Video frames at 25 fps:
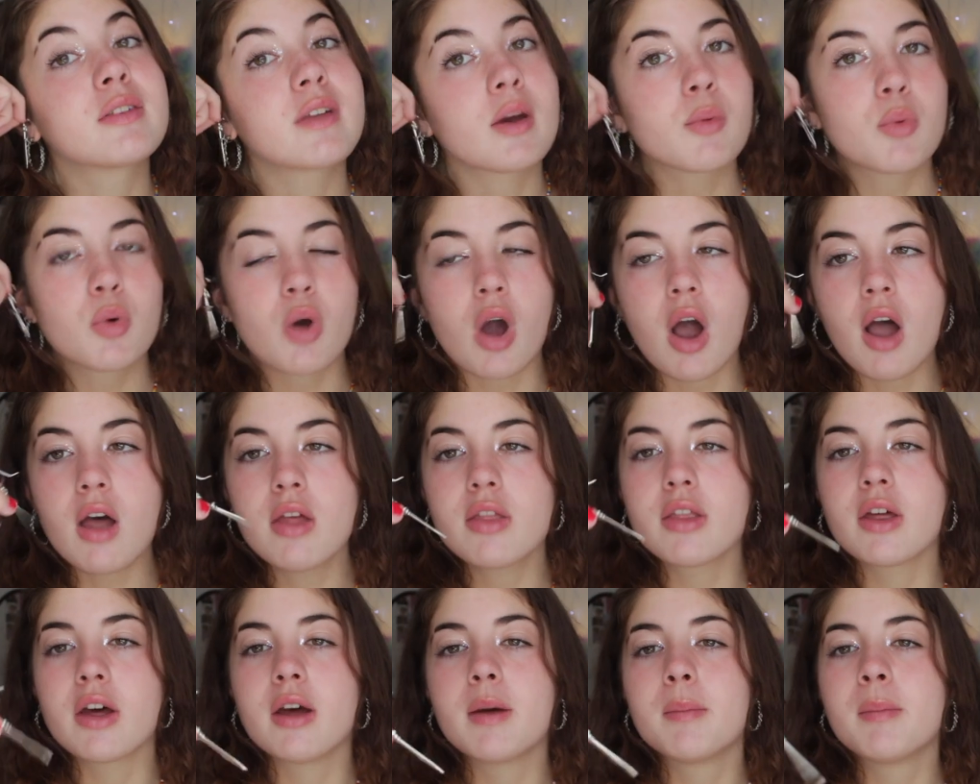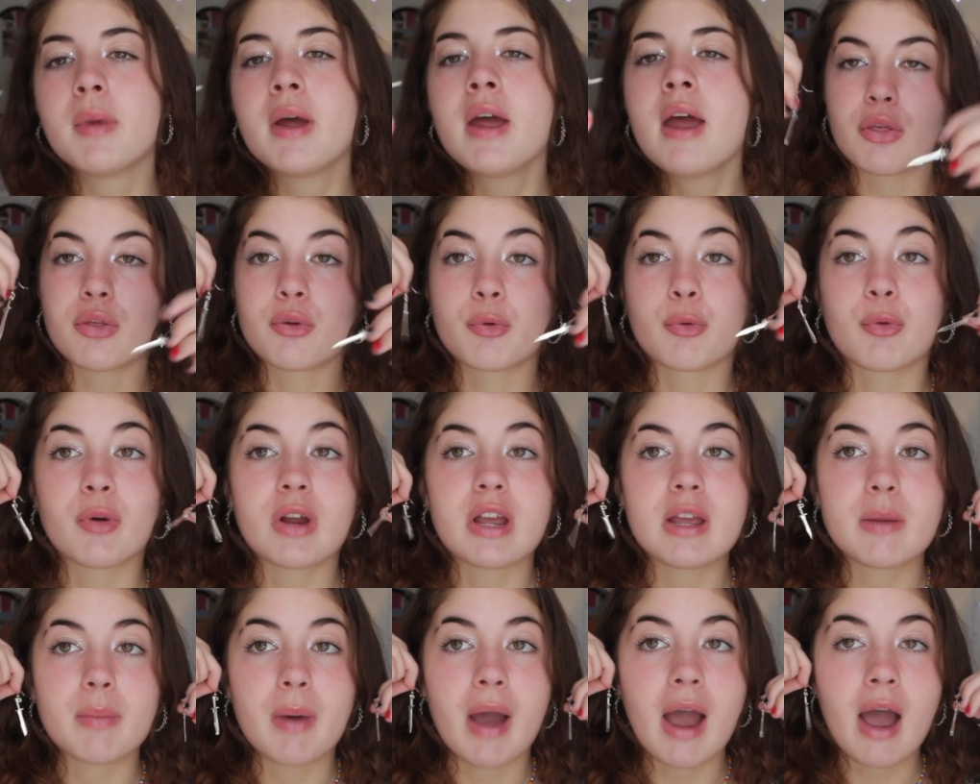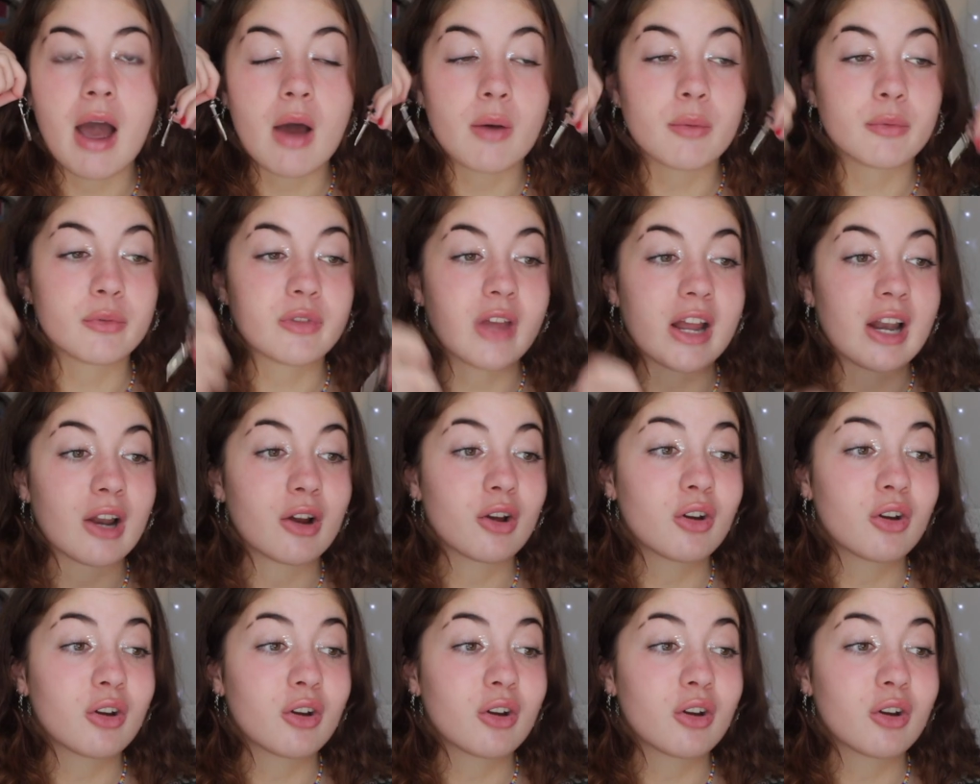because I will cut them. Three pounds they